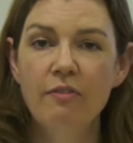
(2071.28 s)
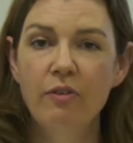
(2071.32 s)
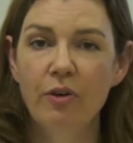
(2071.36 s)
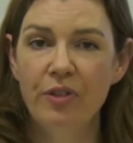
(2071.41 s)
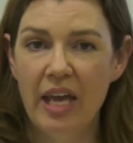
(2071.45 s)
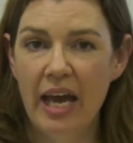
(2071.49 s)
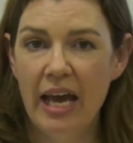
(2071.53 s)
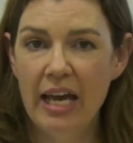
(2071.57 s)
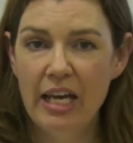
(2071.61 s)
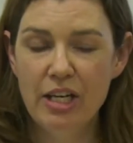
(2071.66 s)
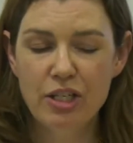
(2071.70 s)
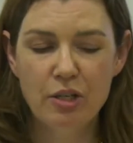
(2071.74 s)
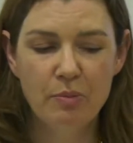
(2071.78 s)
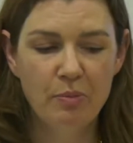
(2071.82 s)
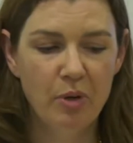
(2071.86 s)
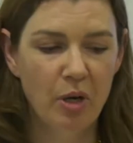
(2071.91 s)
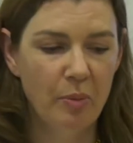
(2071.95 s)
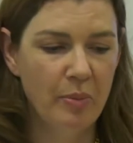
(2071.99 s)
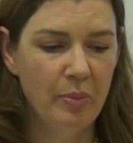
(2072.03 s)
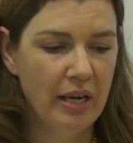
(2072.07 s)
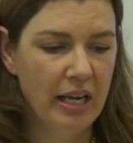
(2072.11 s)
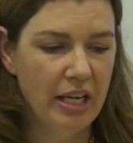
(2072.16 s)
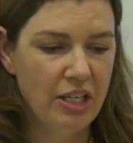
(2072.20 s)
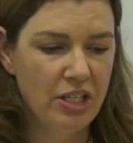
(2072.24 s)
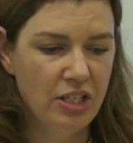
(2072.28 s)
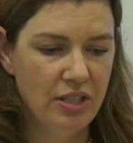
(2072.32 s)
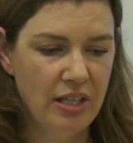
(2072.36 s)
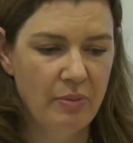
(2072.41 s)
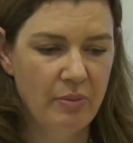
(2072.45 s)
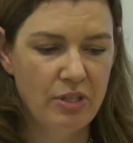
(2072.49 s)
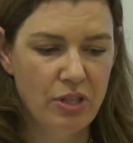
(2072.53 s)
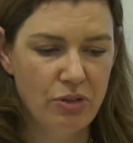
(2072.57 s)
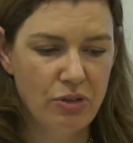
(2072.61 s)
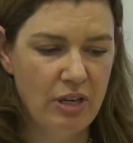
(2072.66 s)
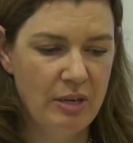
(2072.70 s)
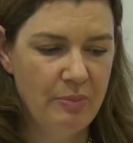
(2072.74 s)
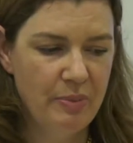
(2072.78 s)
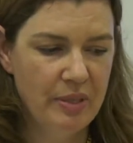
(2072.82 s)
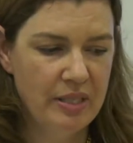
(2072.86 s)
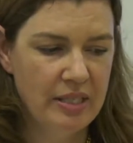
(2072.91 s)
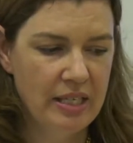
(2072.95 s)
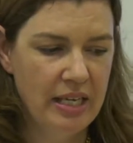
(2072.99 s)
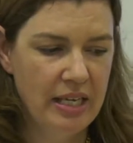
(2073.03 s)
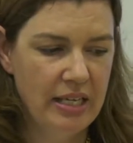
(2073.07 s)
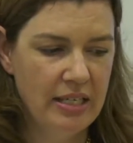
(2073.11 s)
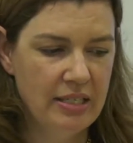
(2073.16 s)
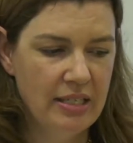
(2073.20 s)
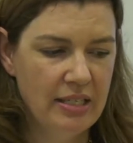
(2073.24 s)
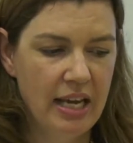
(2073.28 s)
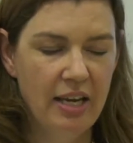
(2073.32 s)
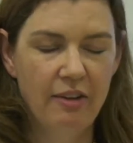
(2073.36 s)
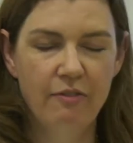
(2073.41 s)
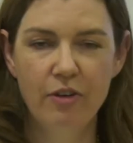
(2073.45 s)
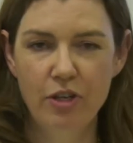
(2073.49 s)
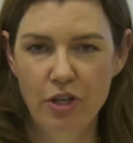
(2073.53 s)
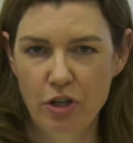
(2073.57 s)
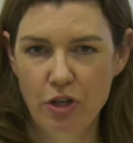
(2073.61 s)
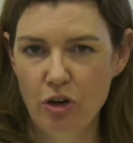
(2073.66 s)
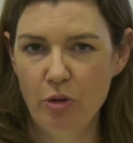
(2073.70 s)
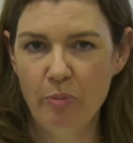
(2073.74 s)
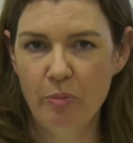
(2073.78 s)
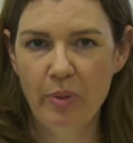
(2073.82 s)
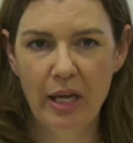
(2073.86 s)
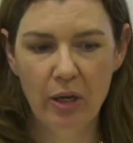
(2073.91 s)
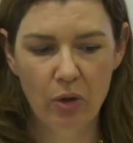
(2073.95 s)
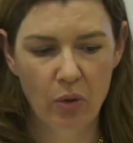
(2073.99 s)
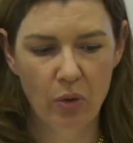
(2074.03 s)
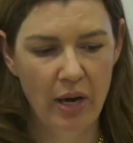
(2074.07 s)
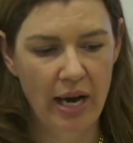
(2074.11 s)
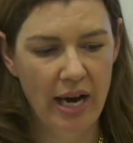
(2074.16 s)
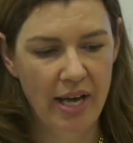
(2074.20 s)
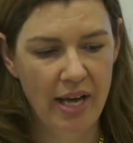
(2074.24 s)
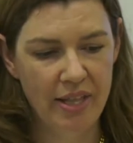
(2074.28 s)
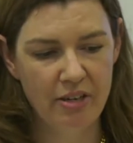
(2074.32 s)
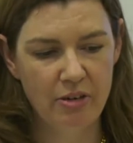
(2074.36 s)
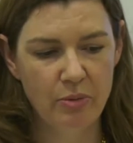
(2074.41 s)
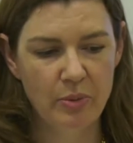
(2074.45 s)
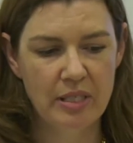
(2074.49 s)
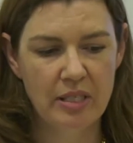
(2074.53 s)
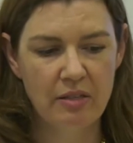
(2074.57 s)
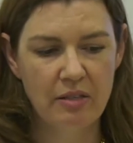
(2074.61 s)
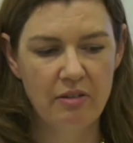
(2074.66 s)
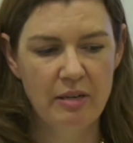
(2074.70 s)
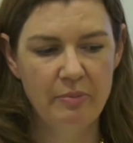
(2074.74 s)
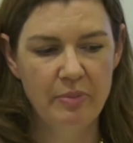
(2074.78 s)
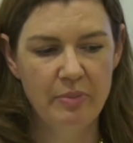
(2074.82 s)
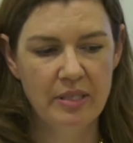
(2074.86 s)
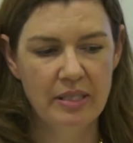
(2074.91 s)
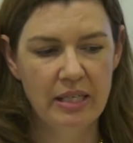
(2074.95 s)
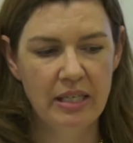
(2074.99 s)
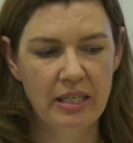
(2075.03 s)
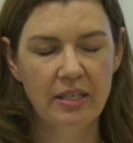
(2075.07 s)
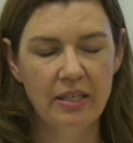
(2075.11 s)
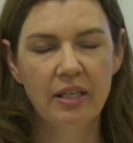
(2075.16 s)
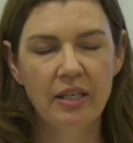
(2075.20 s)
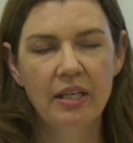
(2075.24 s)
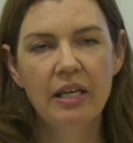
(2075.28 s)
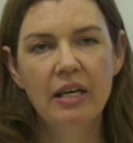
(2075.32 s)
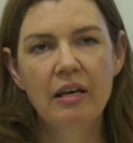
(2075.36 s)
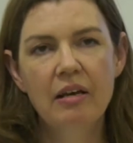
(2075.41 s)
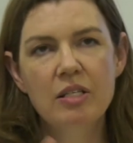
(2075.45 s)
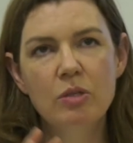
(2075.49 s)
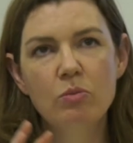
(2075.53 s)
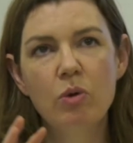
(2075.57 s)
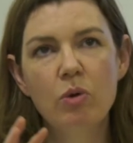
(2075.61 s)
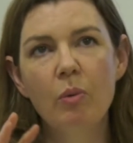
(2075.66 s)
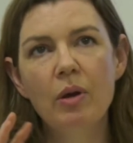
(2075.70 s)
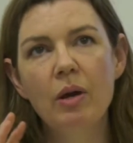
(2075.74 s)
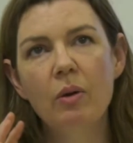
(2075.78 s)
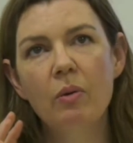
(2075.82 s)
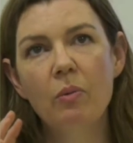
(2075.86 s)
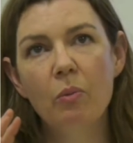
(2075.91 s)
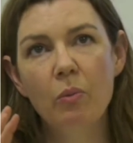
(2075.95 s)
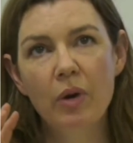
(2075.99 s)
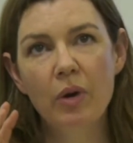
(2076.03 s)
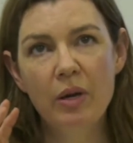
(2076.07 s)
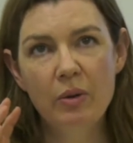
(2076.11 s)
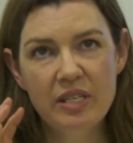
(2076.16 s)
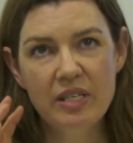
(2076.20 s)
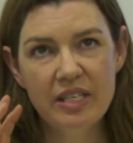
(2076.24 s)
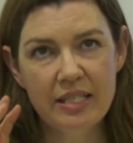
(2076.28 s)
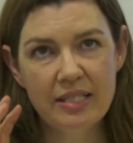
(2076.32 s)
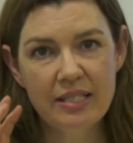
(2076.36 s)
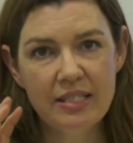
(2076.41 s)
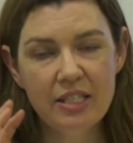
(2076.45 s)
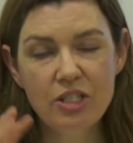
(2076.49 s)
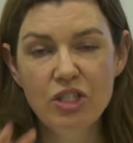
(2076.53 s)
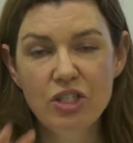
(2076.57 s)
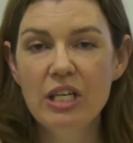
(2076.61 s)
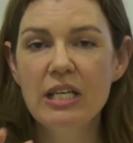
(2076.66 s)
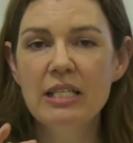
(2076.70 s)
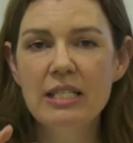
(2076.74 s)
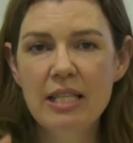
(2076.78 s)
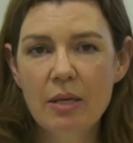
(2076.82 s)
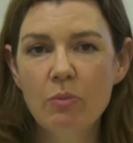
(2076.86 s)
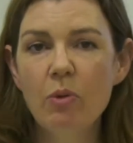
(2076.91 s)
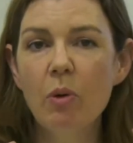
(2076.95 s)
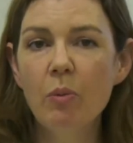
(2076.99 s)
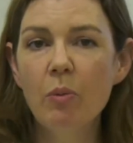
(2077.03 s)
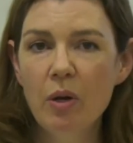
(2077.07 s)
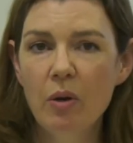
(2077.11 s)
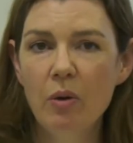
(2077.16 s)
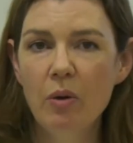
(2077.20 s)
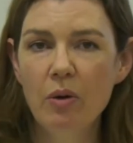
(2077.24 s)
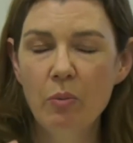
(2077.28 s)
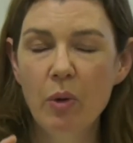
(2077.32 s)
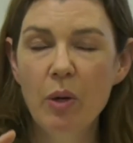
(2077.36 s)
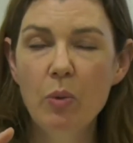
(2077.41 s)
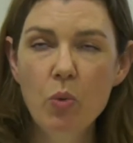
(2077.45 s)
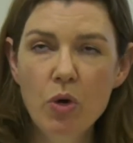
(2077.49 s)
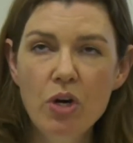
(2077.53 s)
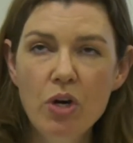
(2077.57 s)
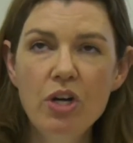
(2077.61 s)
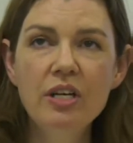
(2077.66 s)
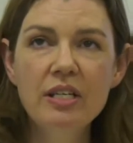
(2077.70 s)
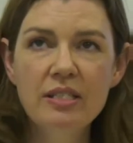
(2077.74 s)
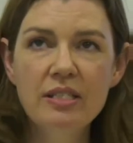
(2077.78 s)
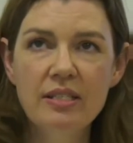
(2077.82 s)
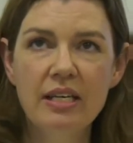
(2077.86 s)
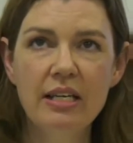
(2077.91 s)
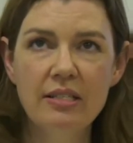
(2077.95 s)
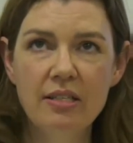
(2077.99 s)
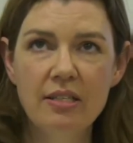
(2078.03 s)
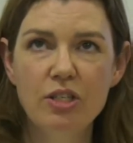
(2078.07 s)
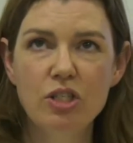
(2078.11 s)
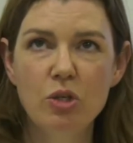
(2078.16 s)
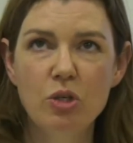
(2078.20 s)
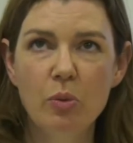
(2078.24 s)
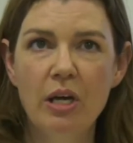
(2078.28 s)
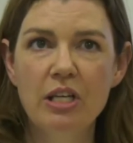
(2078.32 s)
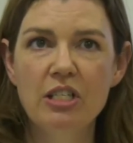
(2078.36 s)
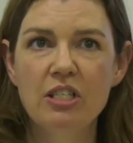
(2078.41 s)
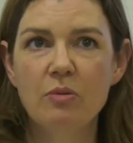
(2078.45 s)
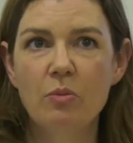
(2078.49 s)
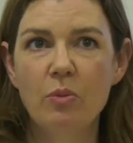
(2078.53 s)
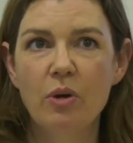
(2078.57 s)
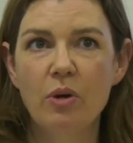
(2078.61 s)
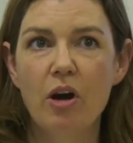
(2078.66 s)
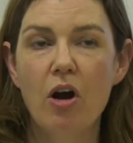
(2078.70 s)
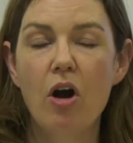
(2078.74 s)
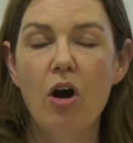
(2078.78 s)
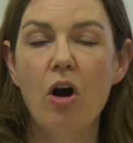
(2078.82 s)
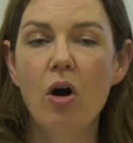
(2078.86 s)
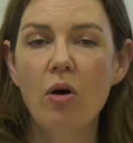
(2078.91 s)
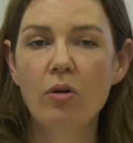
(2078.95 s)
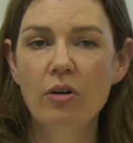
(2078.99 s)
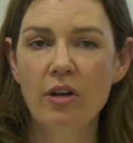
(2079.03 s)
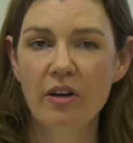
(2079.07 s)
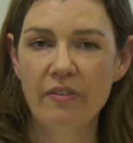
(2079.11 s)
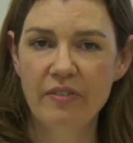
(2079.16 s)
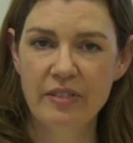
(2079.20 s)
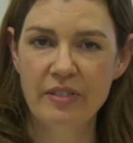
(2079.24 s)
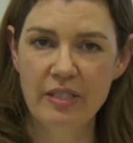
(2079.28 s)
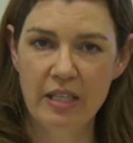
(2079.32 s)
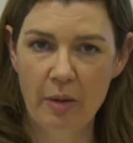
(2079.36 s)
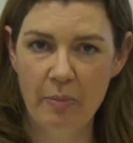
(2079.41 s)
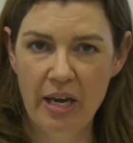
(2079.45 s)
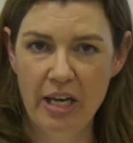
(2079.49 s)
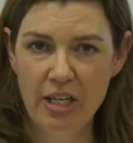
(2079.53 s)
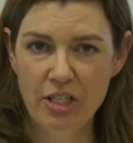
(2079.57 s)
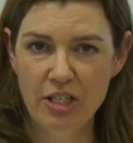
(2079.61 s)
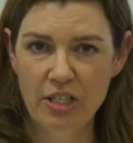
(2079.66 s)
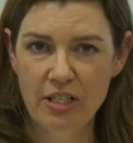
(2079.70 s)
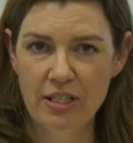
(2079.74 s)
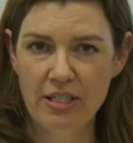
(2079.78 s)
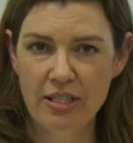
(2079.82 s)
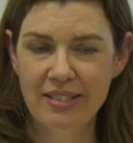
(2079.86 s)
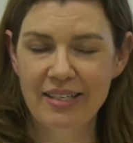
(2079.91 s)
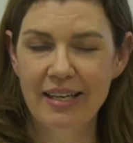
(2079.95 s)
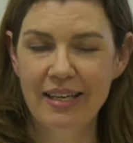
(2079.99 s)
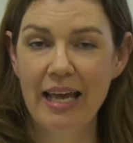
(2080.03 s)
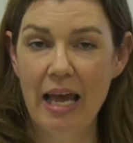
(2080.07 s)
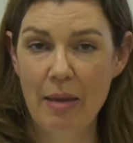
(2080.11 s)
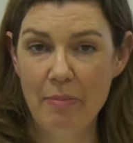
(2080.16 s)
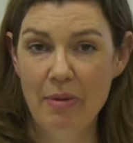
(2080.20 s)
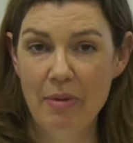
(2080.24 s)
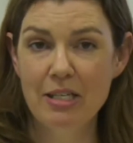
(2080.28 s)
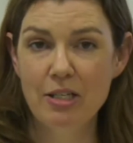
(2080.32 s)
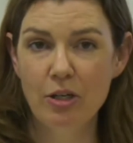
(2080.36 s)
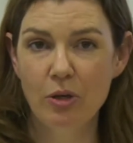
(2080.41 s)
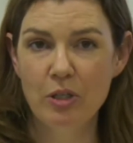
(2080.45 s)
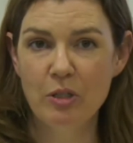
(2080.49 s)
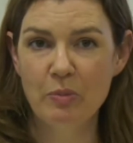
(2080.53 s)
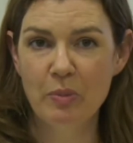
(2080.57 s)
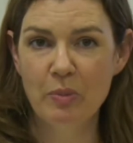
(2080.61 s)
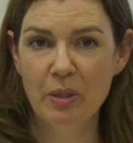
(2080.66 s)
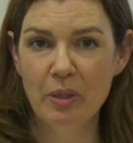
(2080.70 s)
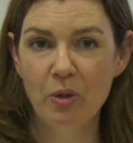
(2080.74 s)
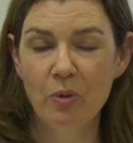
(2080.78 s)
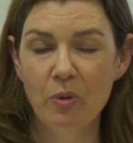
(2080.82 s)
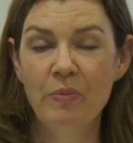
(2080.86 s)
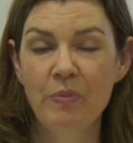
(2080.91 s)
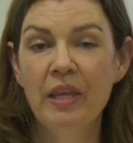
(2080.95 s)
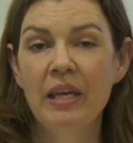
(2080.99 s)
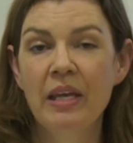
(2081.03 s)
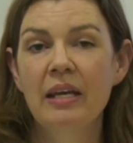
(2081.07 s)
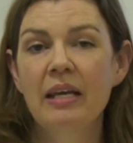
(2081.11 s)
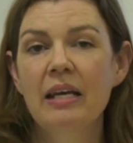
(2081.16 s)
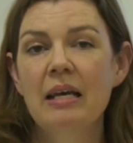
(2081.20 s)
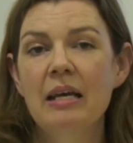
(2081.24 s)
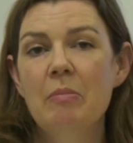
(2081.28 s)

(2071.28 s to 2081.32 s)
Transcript: For the Asian population, that was 3%, and for European or other, it was 3%. So what this suggests that we weren't seeing a situation where a whole lot of sick patients came into hospital,